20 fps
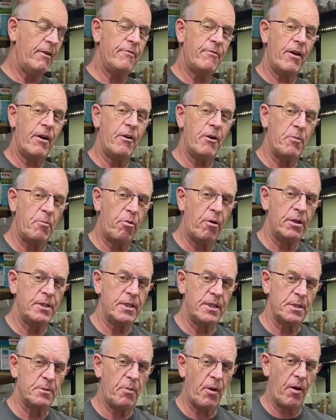very
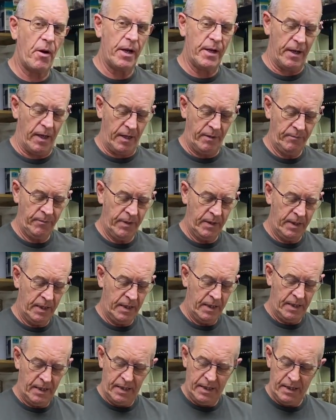pretty spider.
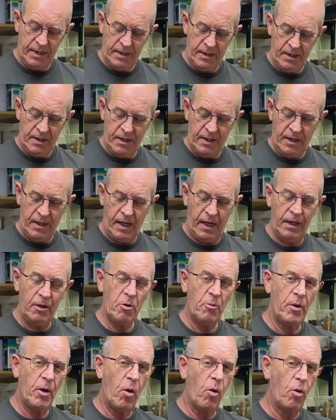A
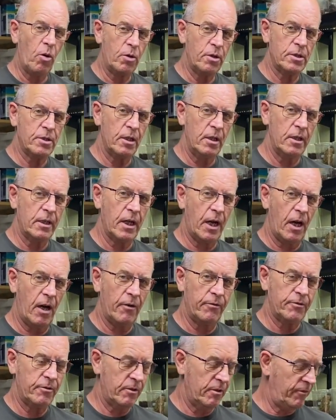little bit awkward to look
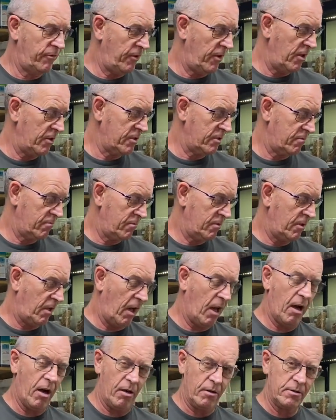after at first
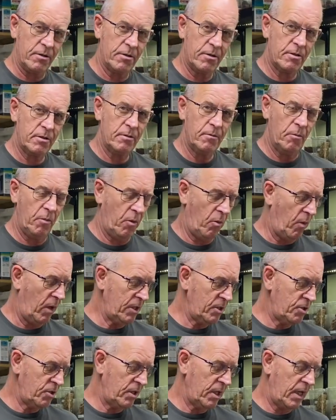glance, but
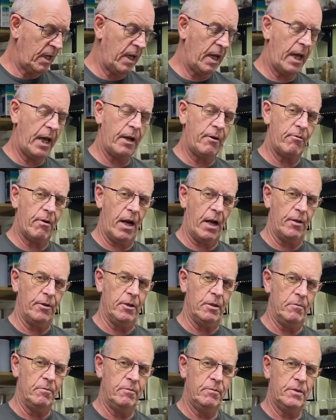once you get your head round
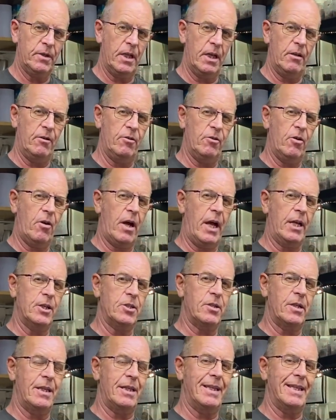them, they're not
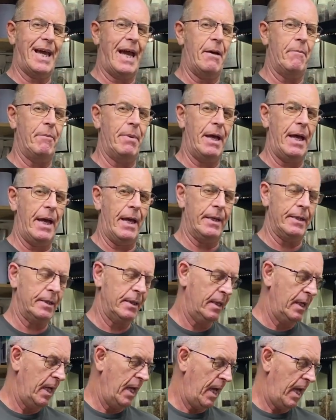actually that bad.
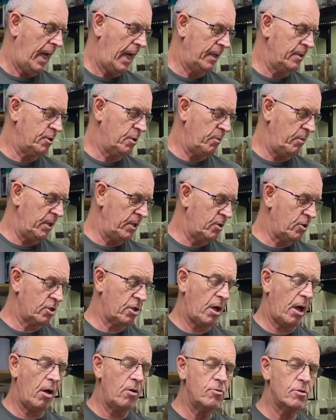And to be
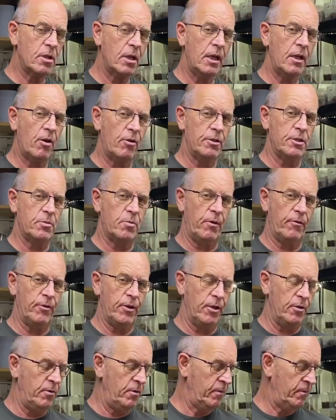totally honest with
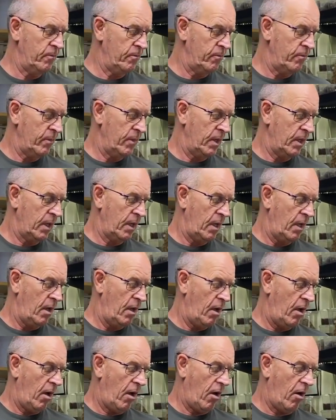you,
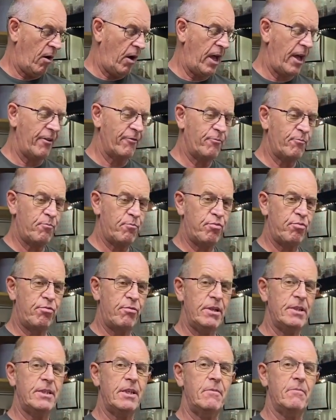I have
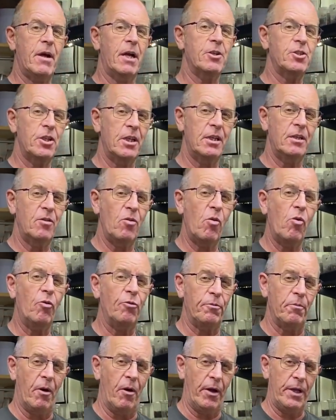pretty much
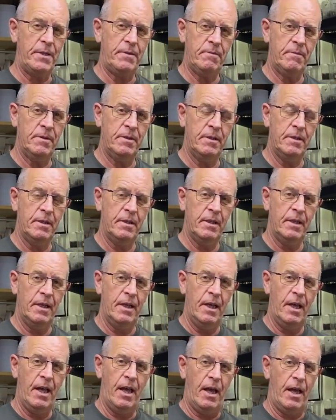ignored mine,
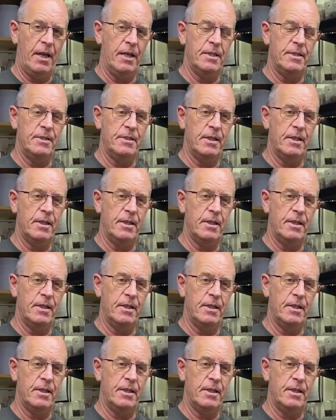and